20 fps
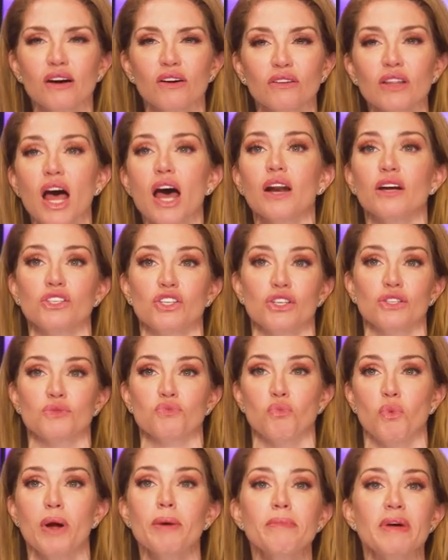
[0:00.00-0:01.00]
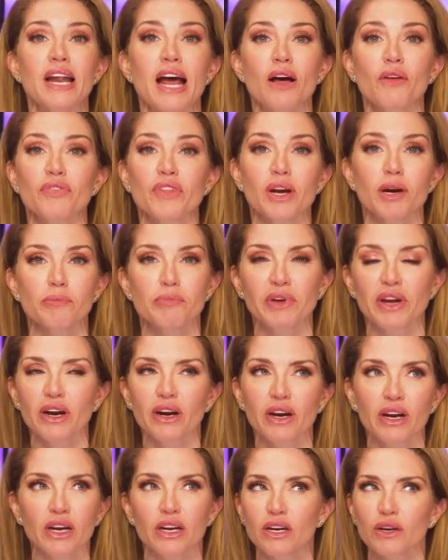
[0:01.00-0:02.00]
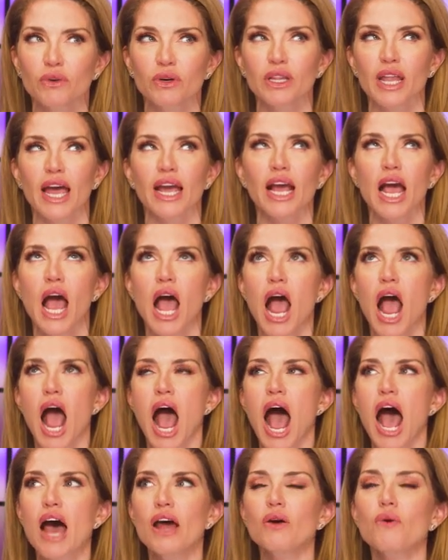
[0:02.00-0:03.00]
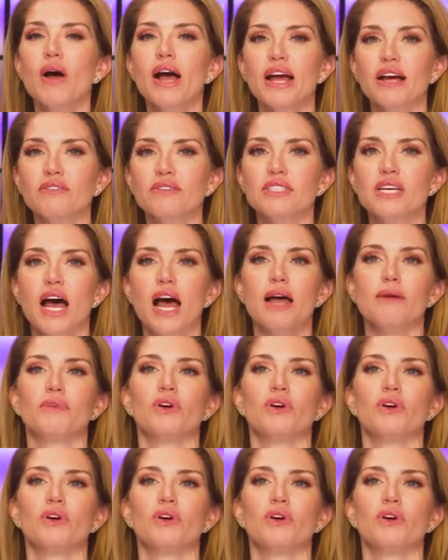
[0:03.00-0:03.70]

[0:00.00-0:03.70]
a lot of just women out there, period, who are like, how do I have time?